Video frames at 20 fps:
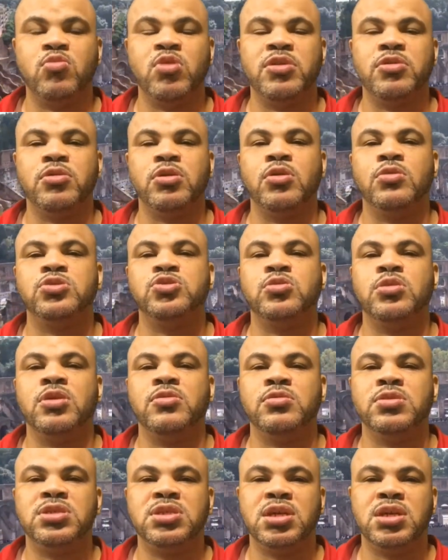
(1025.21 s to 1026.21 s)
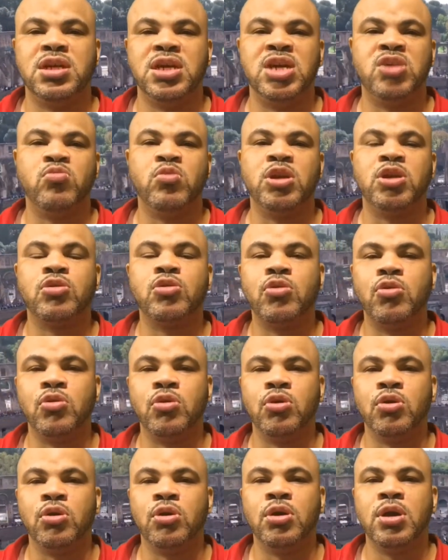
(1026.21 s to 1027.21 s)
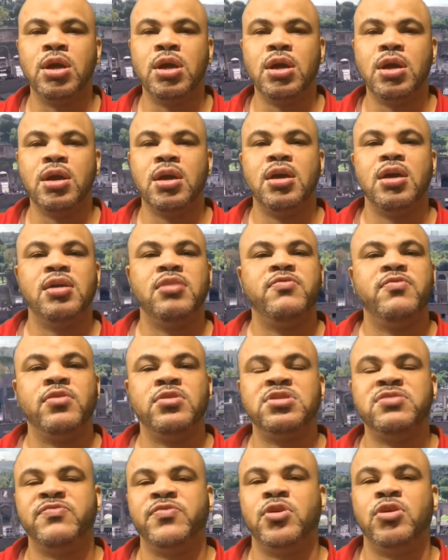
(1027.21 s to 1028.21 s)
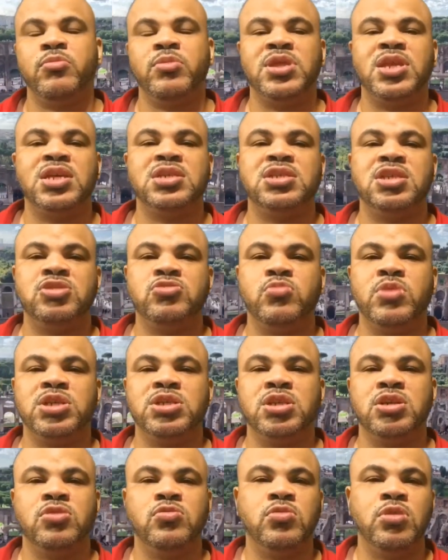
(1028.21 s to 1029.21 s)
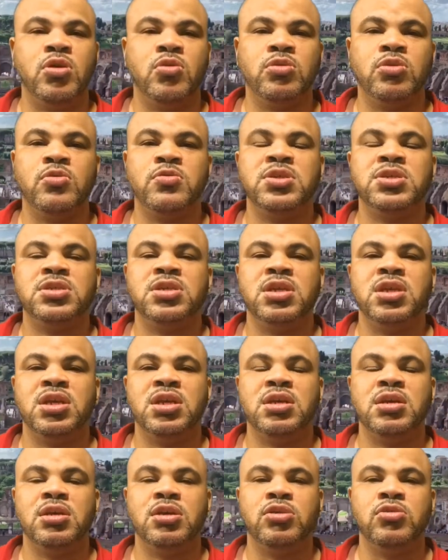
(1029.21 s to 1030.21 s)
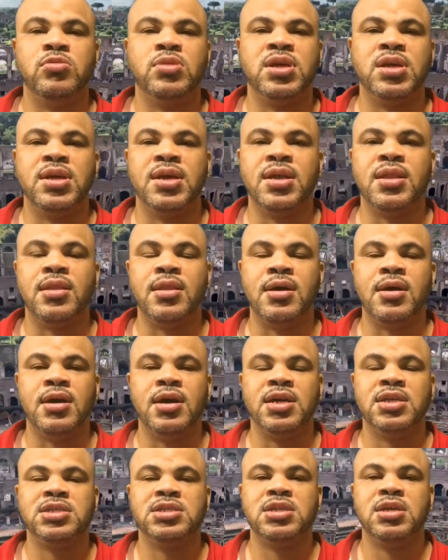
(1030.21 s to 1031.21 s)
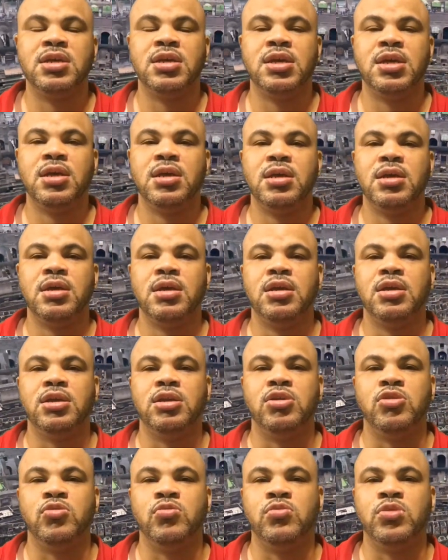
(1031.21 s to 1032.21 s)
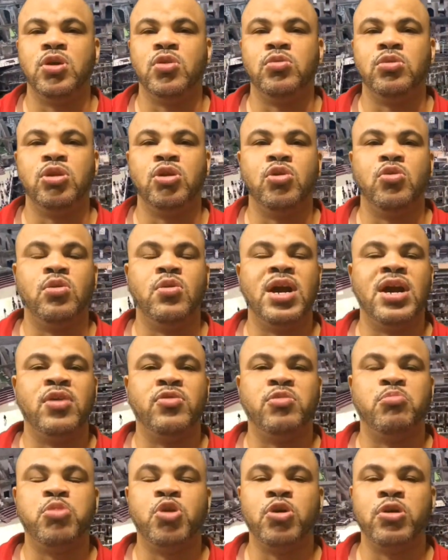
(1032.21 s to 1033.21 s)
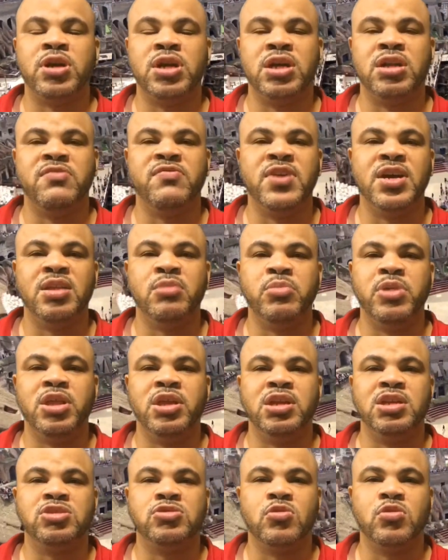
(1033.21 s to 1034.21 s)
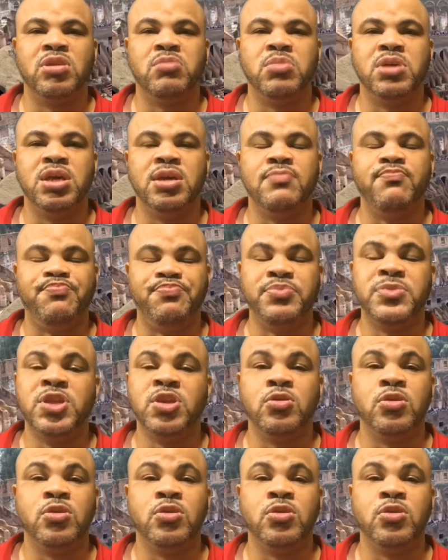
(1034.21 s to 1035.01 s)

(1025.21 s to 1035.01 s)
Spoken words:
They'd rather go to another city, rent a car. First of all, with that situation, you don't know the city. You could get lost. You don't know how the parking availability is going to be.